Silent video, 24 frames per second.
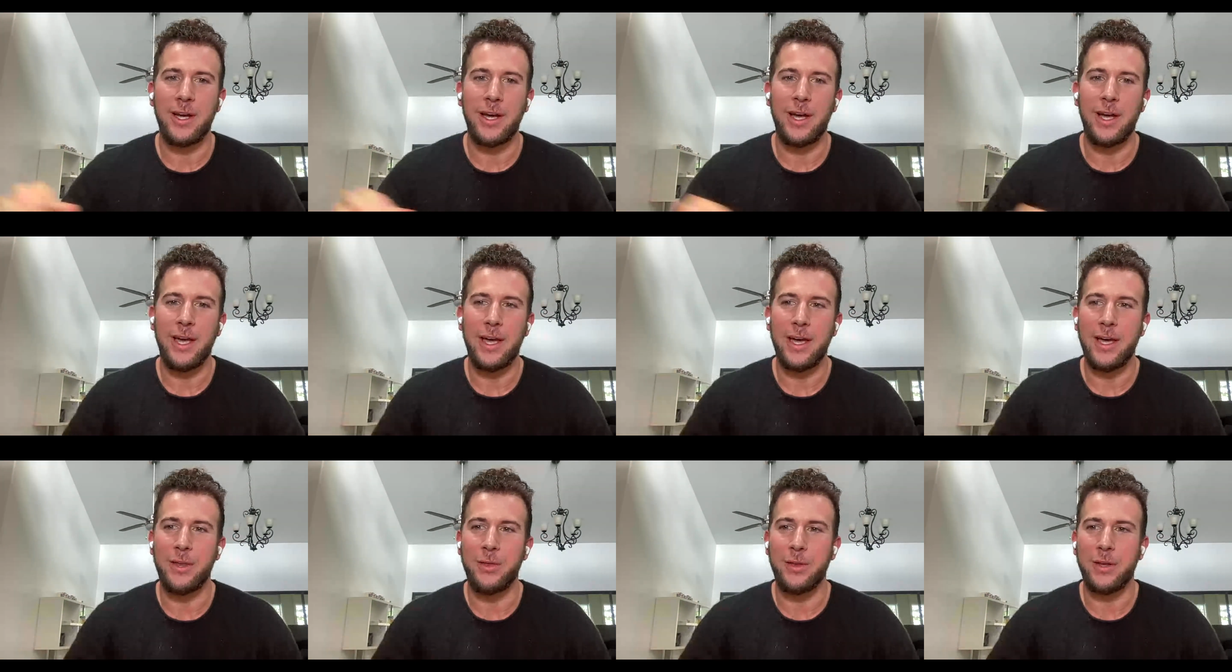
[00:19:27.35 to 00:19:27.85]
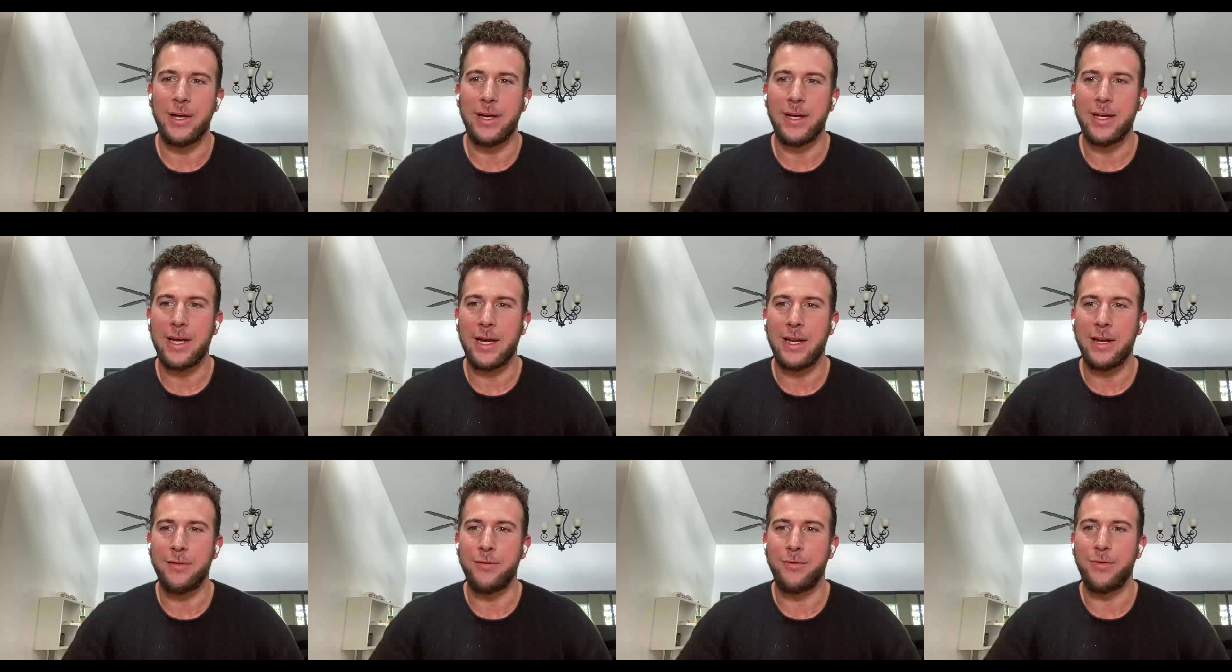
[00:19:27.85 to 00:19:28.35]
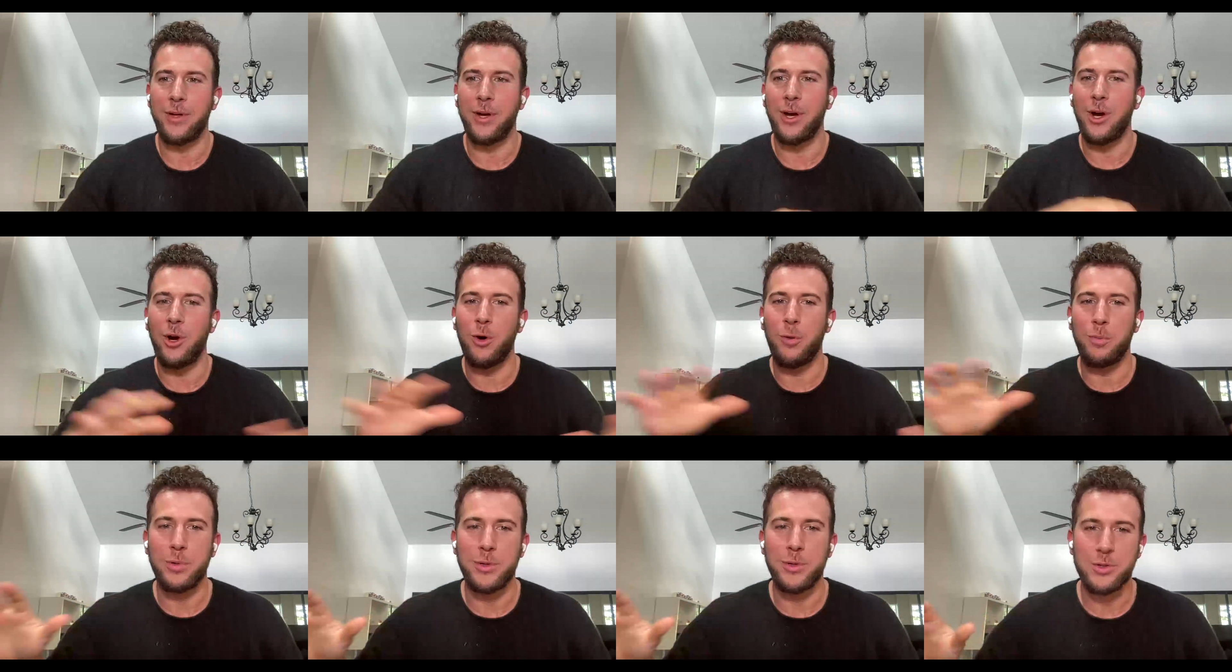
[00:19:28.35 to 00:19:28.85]
and like kind of the
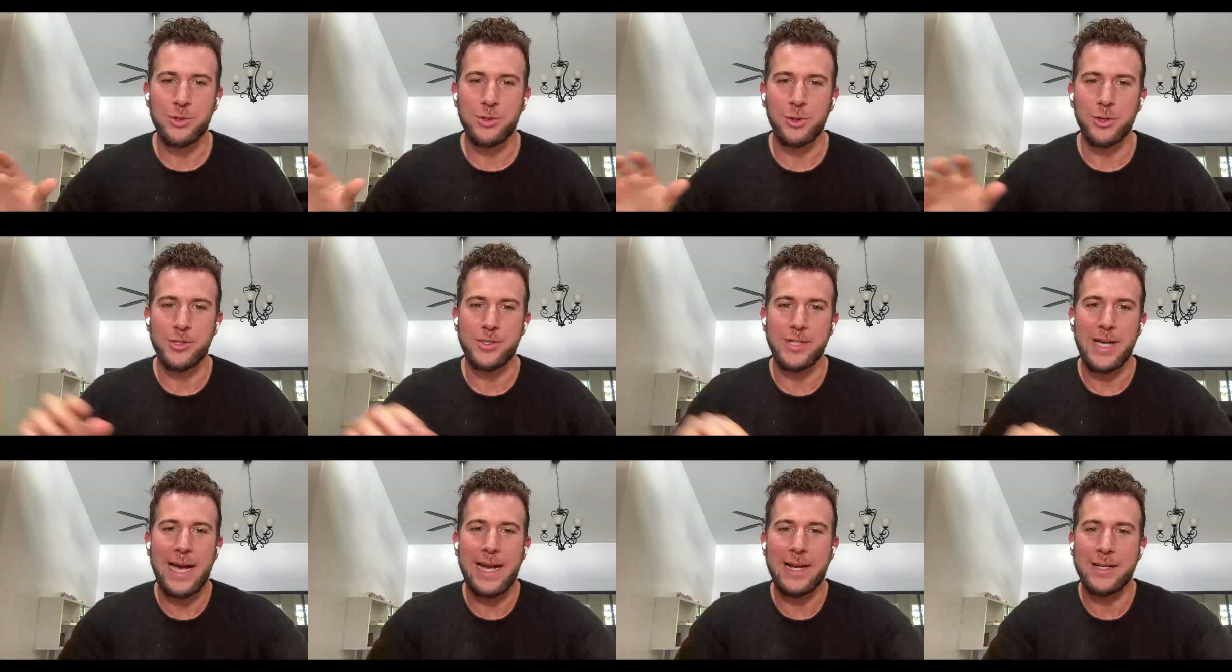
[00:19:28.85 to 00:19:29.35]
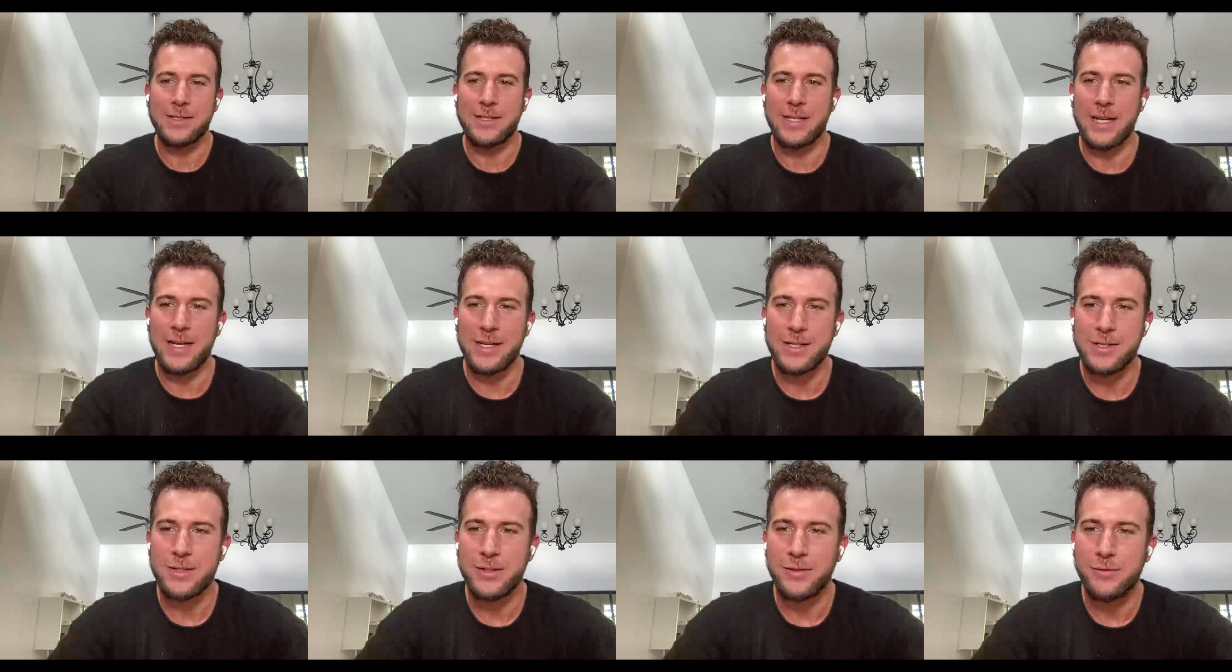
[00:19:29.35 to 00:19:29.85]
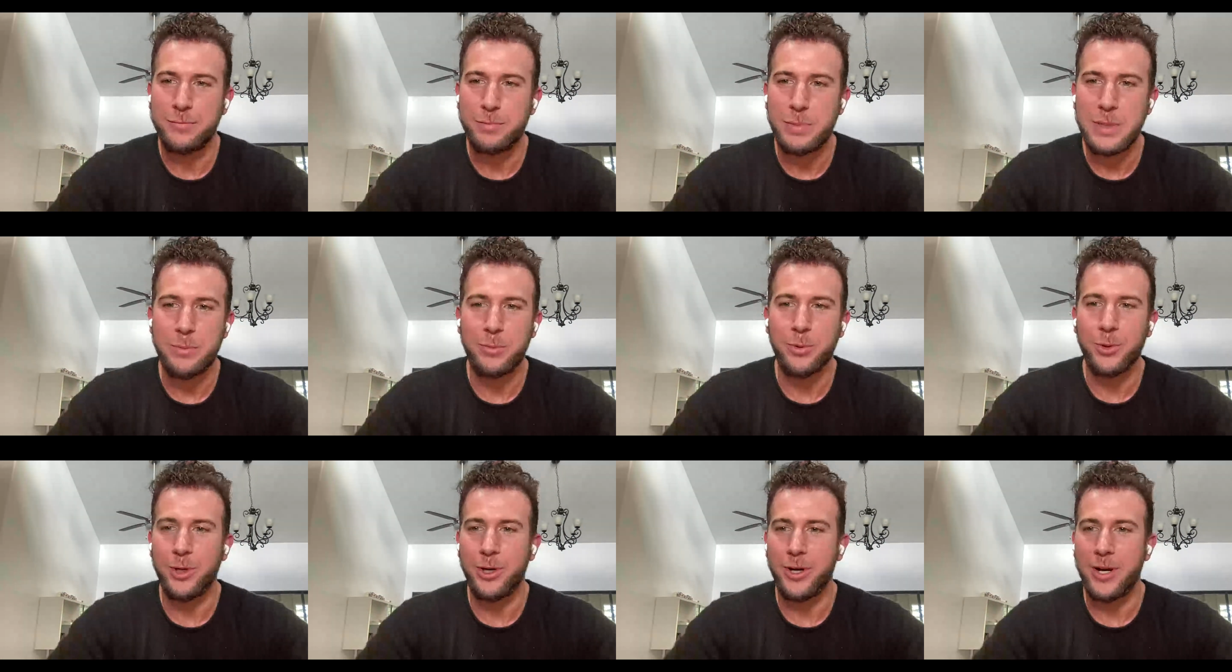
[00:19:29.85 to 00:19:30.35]
open source access of
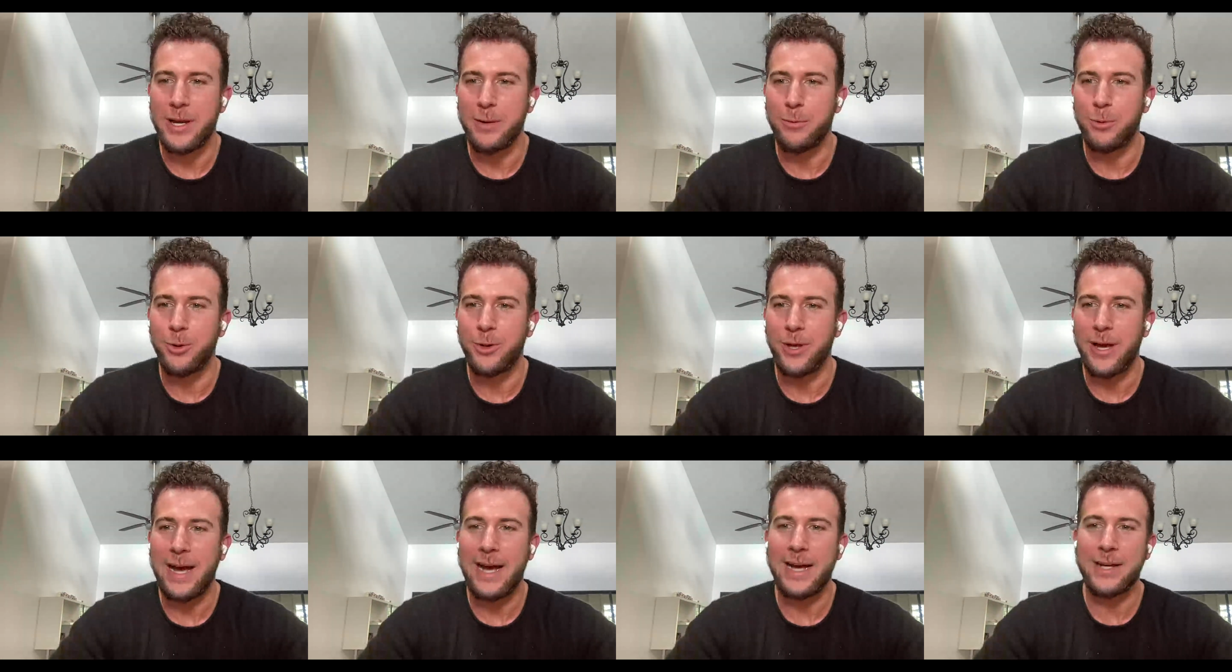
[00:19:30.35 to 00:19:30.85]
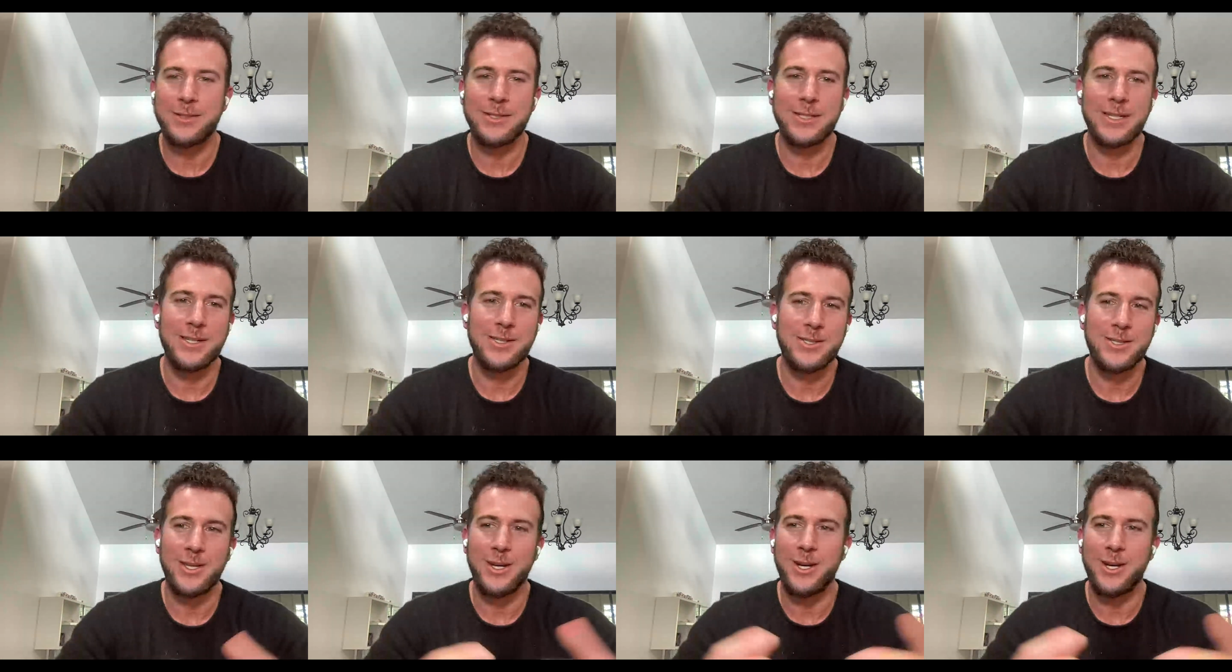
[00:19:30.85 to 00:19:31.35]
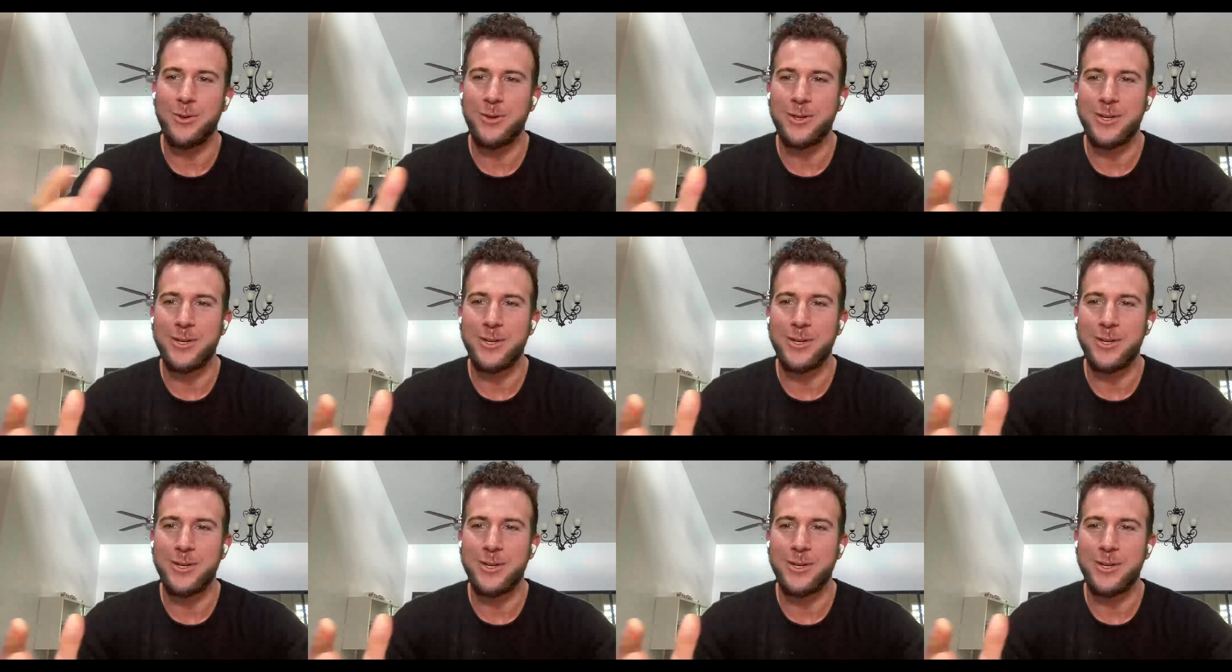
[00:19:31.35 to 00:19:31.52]
people are able to access,